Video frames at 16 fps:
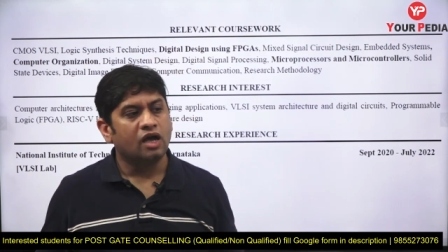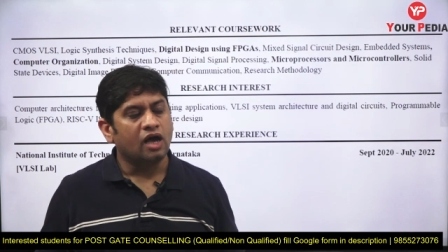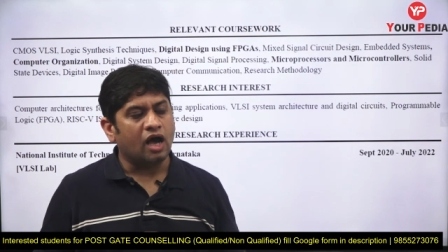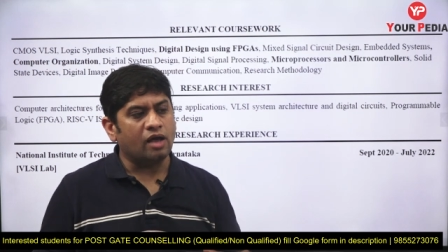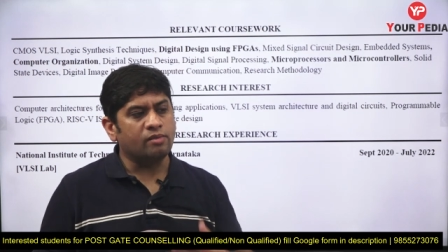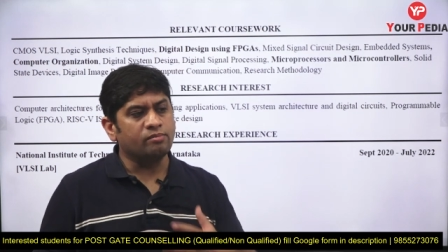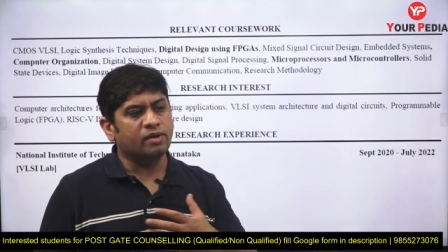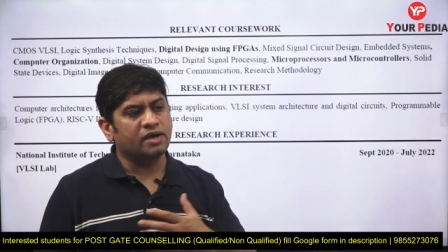
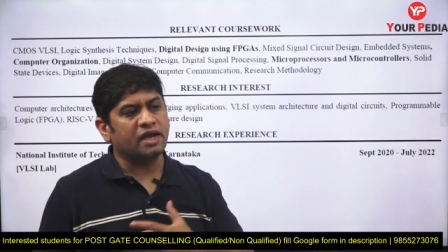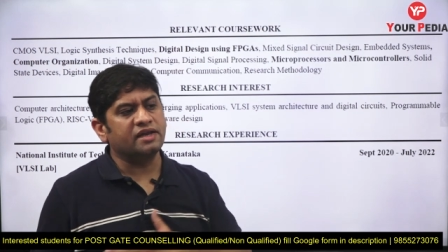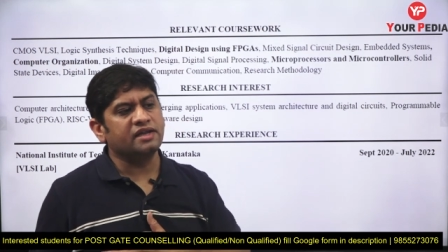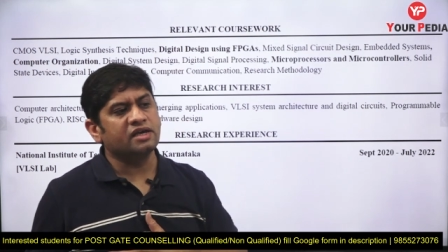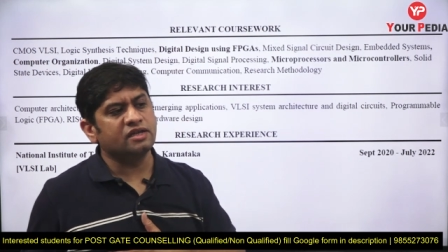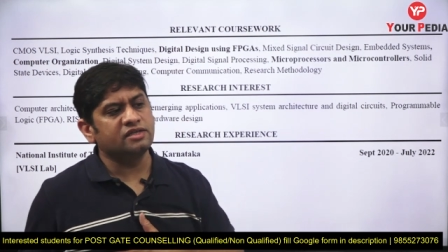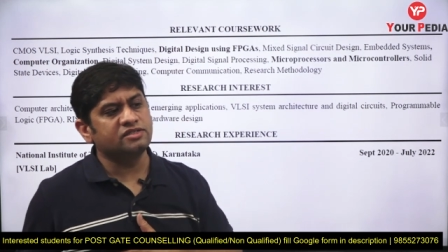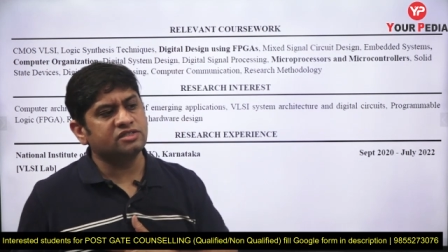I am
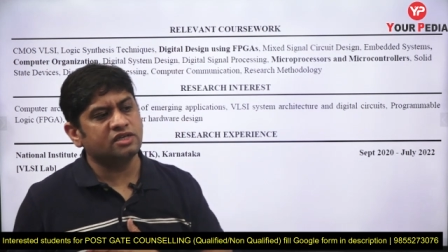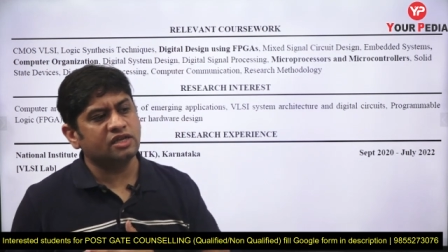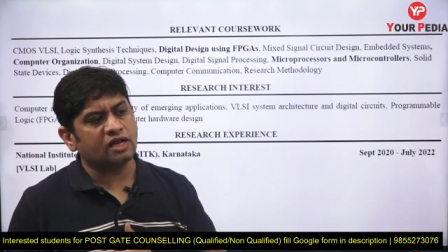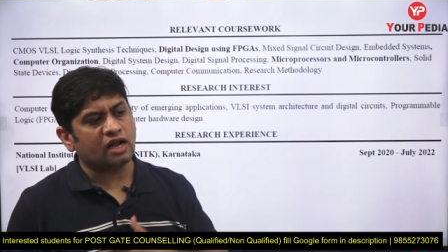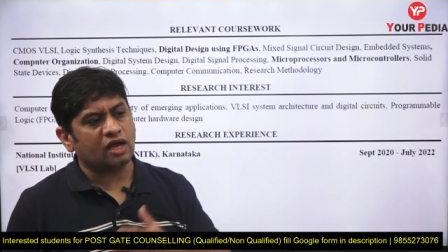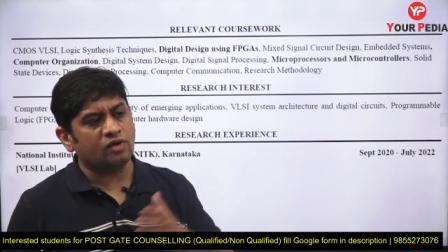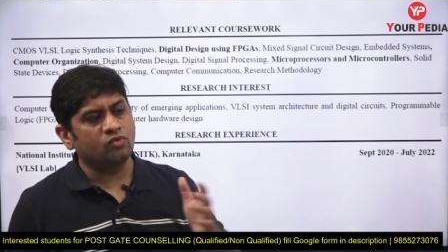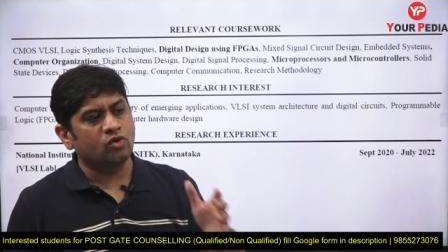mechanical engineer,
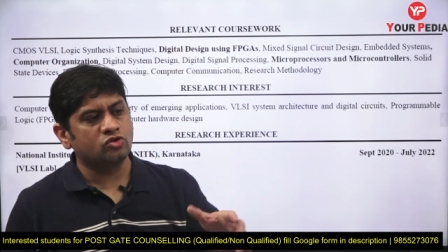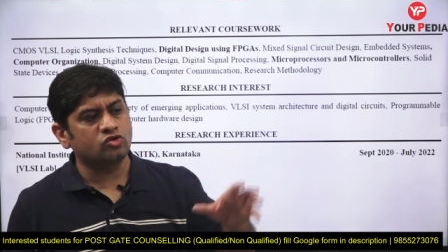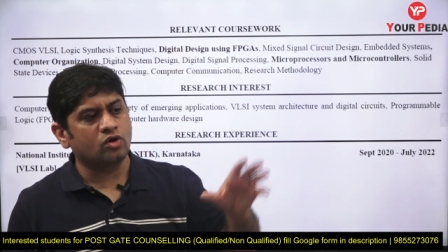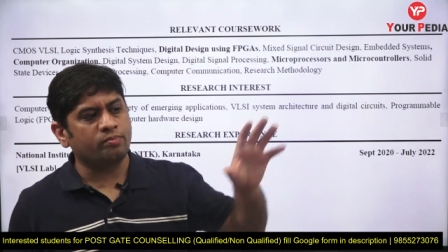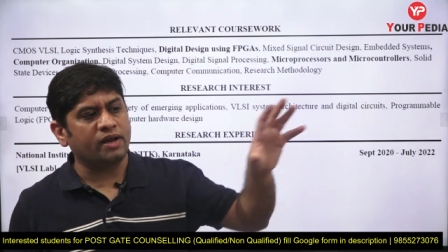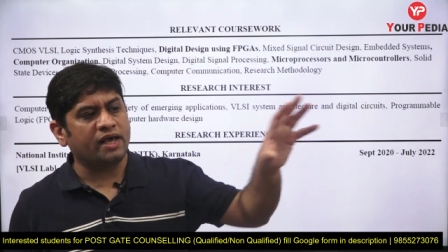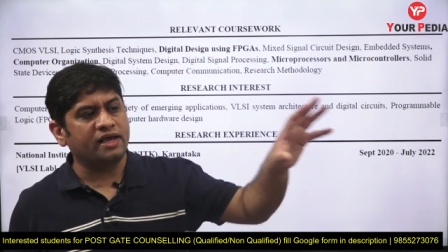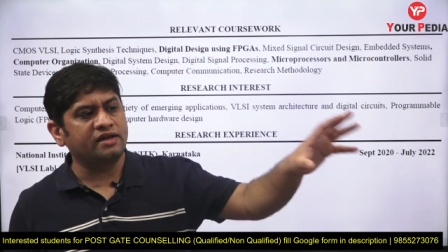I want to
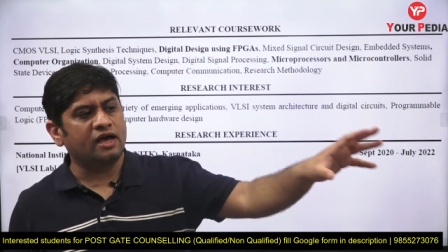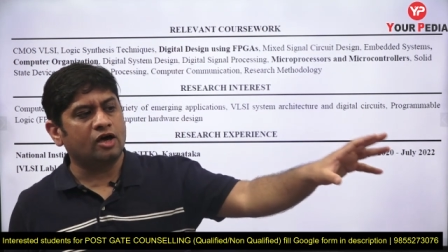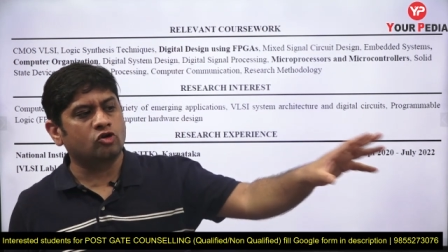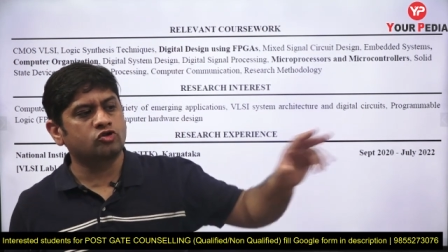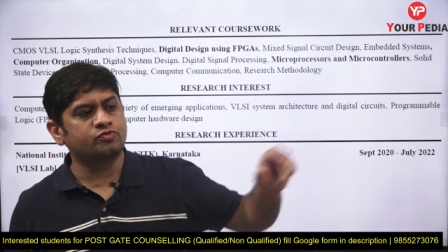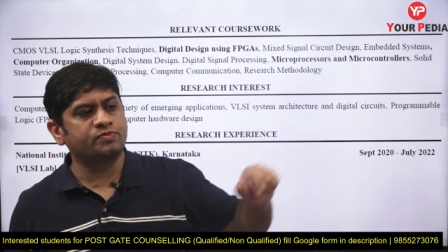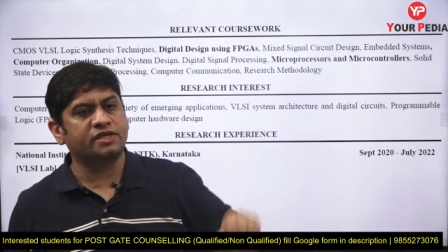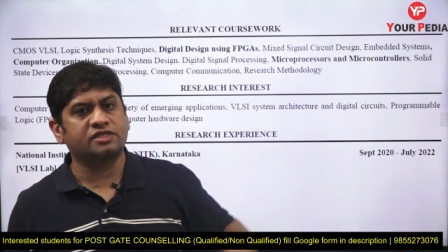apply in
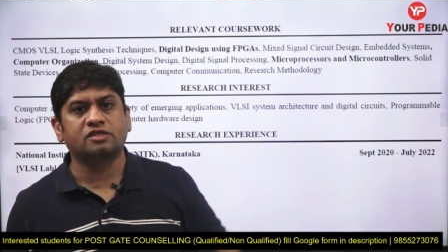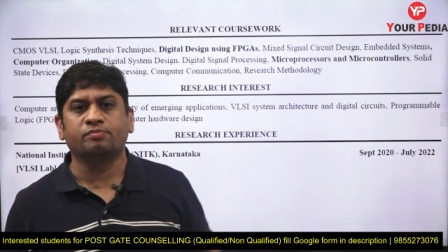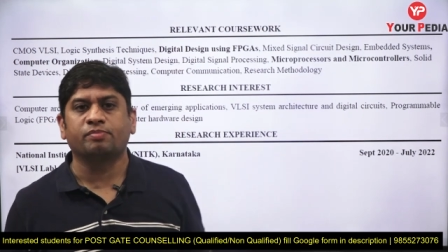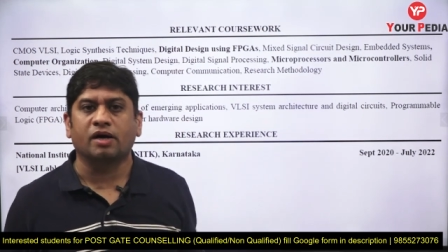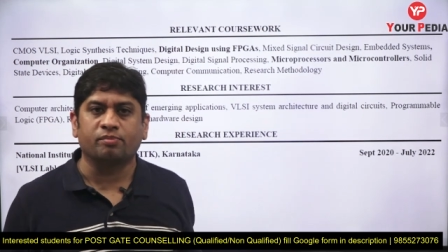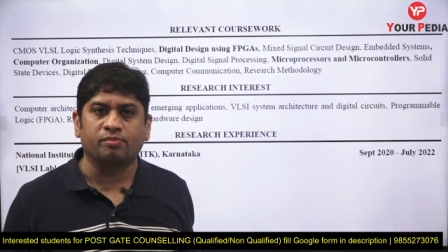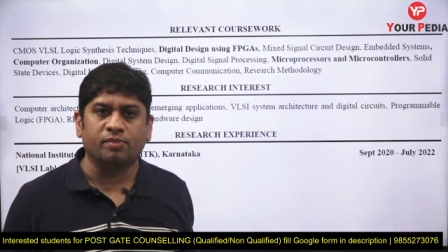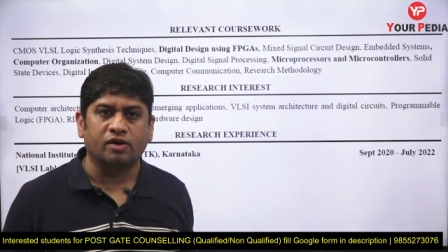aerospace
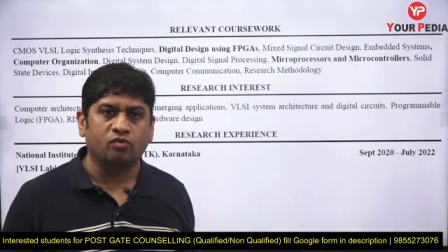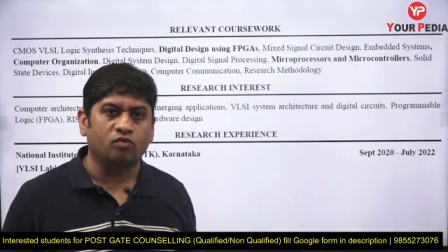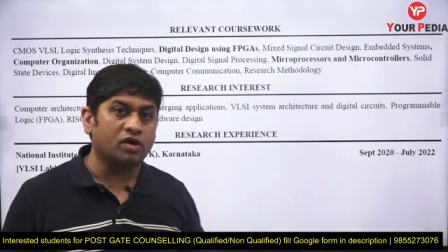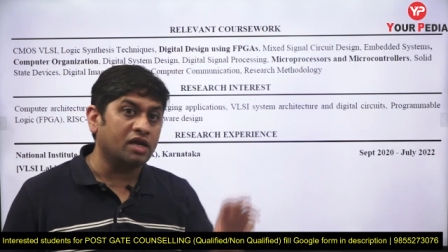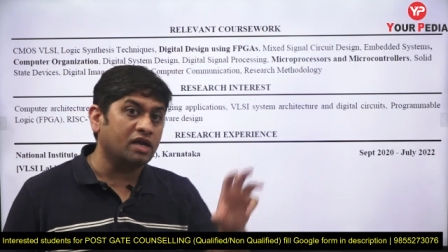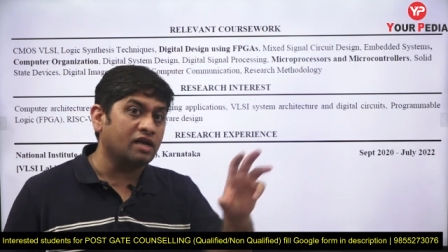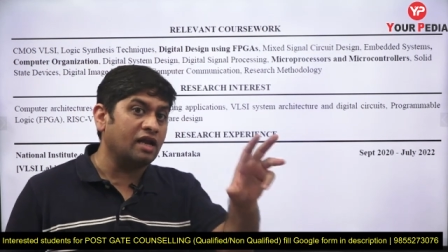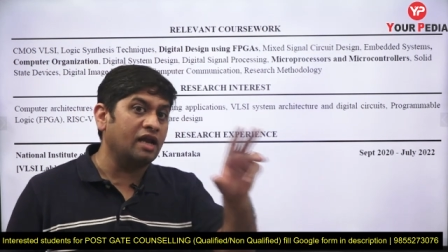department. What
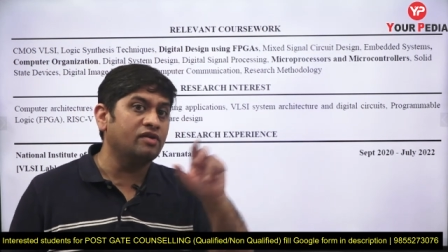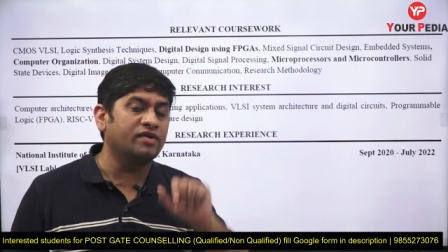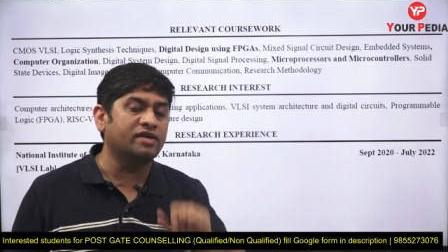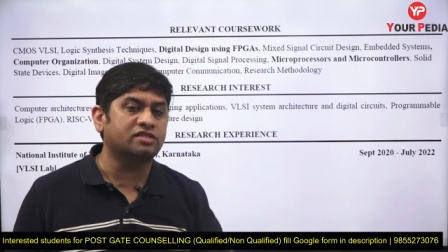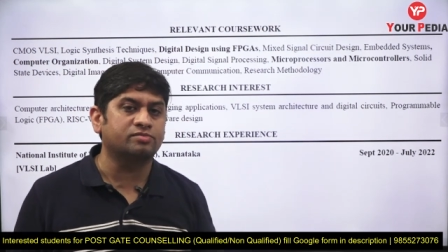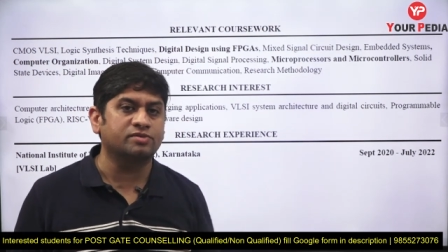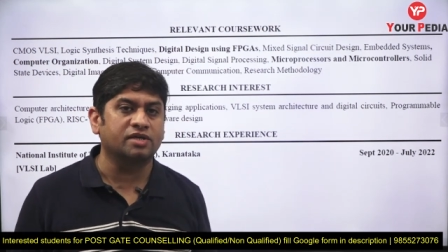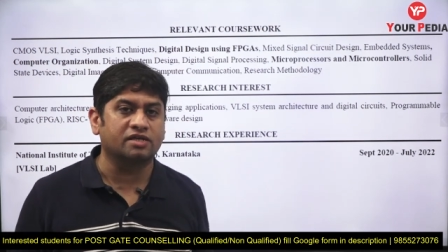are
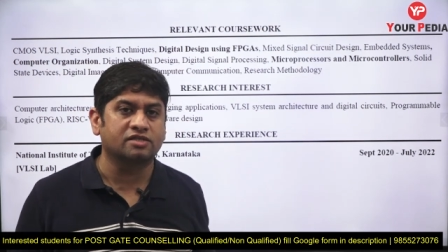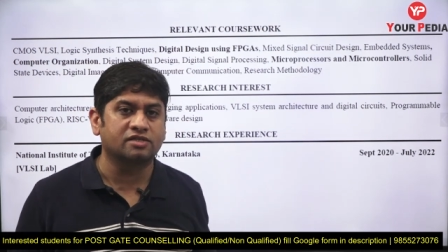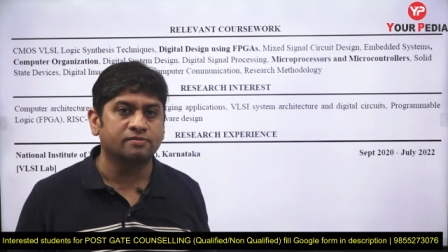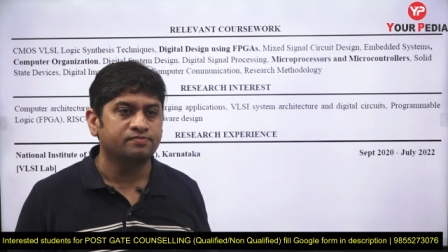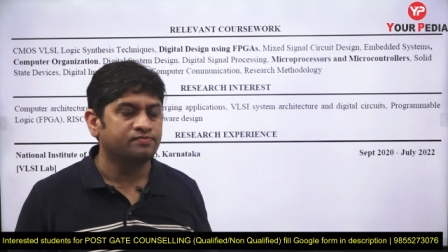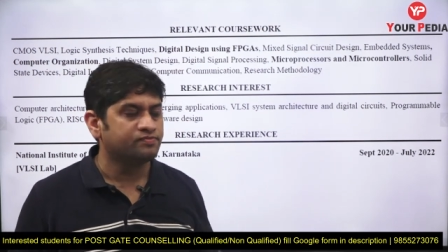relevant subjects?